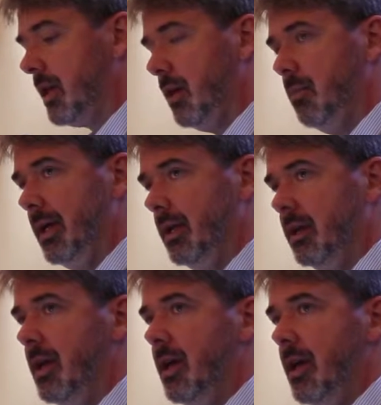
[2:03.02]
had been
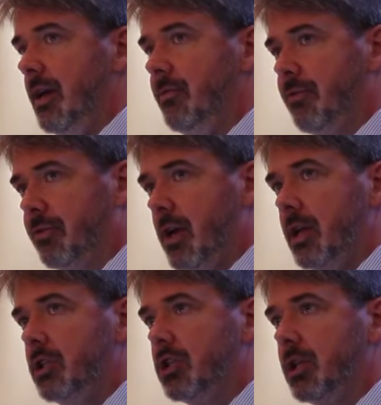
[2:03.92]

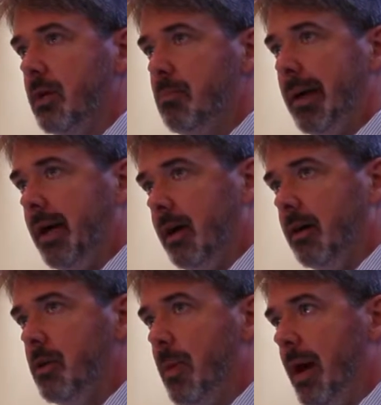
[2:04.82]
infringed,
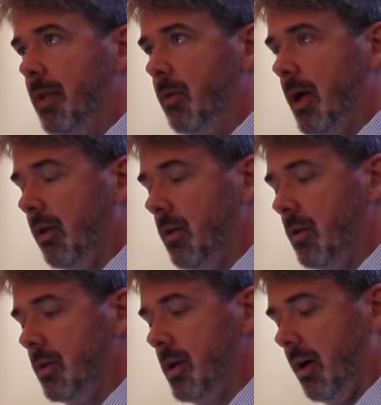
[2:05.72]
impaired by the
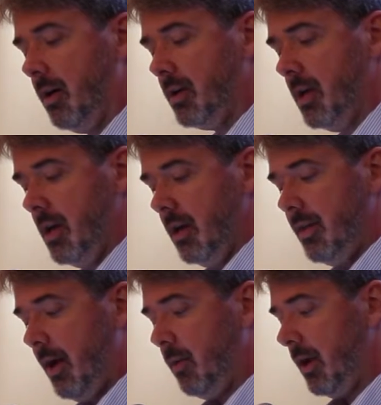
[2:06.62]
railroad yard.
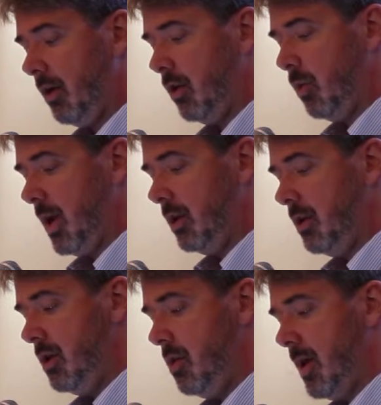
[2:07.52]
That went all the way to
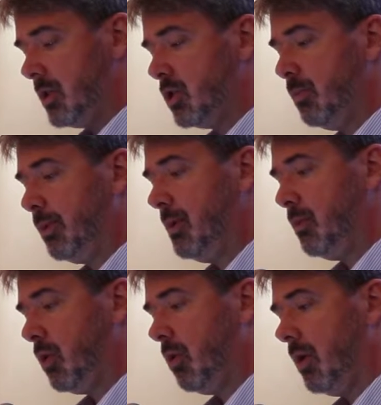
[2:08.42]
the U.S. Supreme
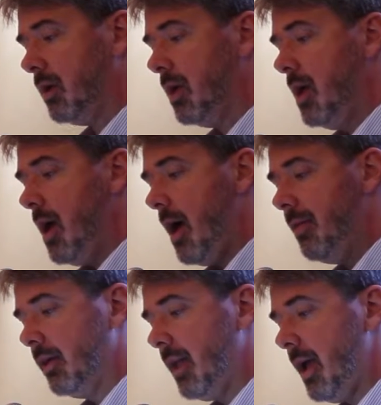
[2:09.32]
Court,
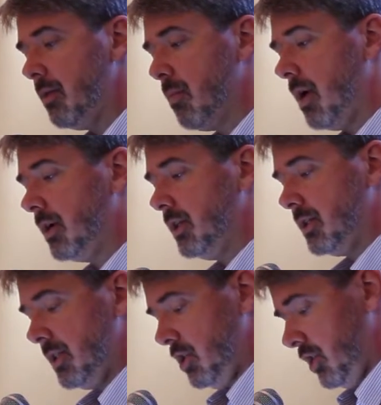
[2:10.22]
and the landmark
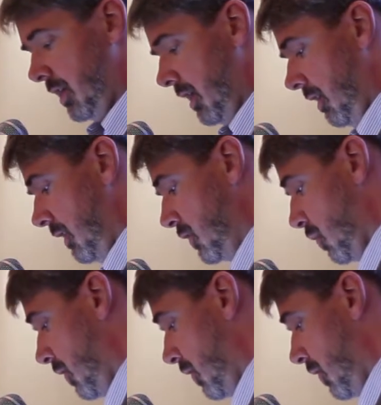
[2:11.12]
decision here, it's